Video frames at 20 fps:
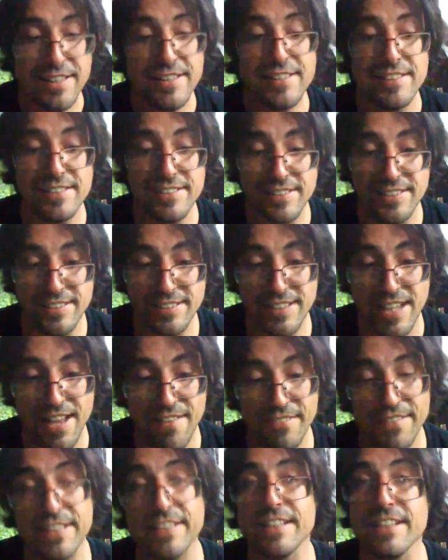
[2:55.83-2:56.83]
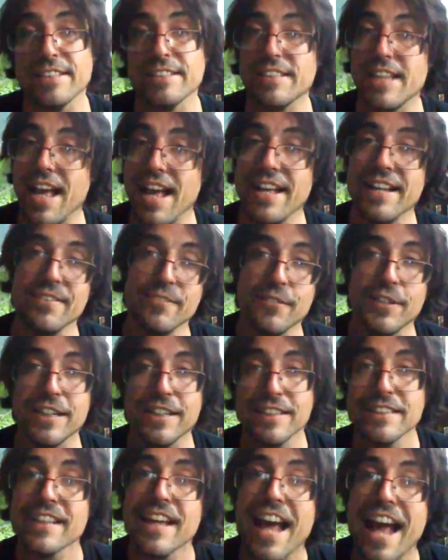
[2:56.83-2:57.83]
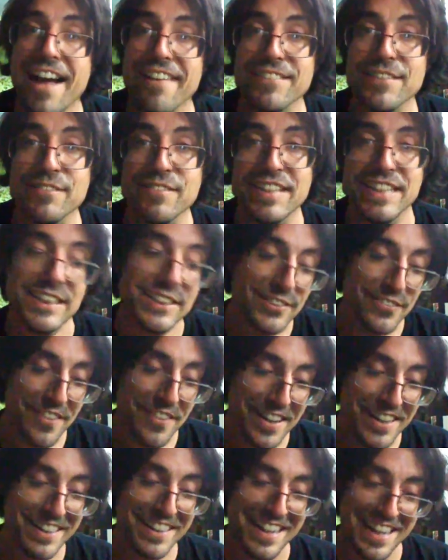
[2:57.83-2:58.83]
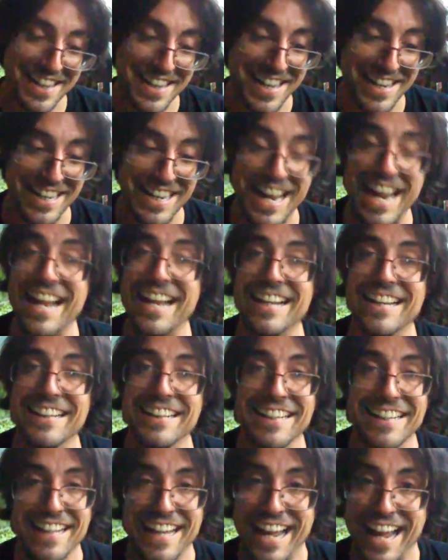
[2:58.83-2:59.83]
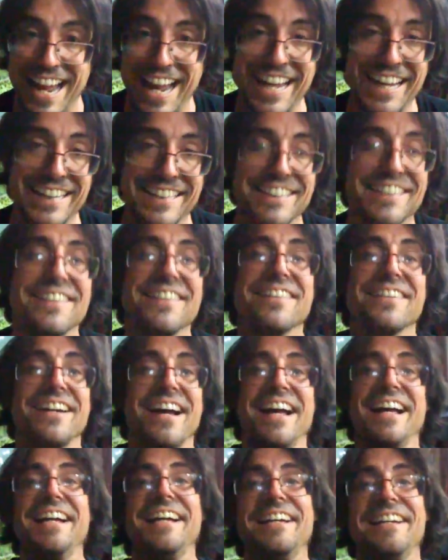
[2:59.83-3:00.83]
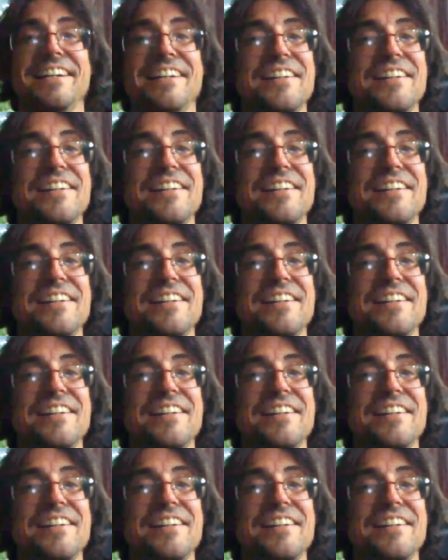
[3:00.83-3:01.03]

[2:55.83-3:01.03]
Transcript: 7th is that weird, the half diminished one, and then 8. Okay,